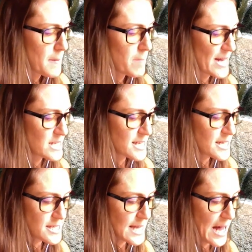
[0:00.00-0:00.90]
Mindset
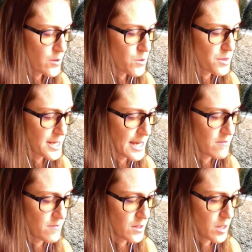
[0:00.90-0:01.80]
is how you think and
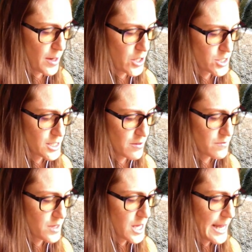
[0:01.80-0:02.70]
feel about yourself.